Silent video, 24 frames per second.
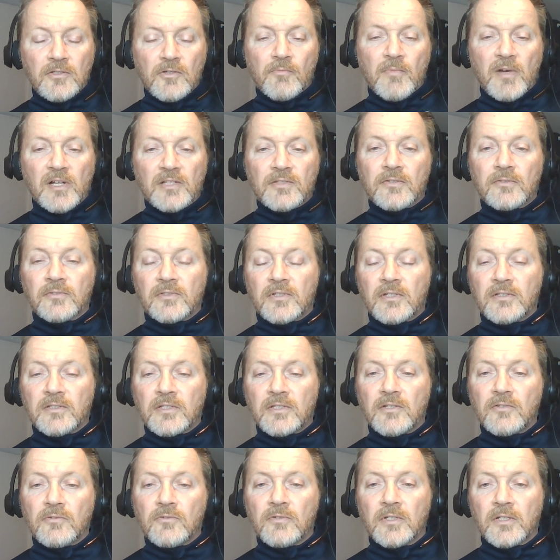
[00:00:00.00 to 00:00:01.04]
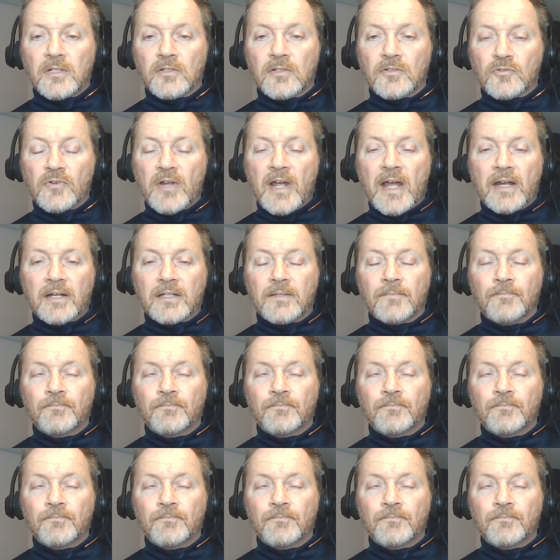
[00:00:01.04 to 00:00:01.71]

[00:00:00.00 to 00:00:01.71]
Your muscles continue to contract.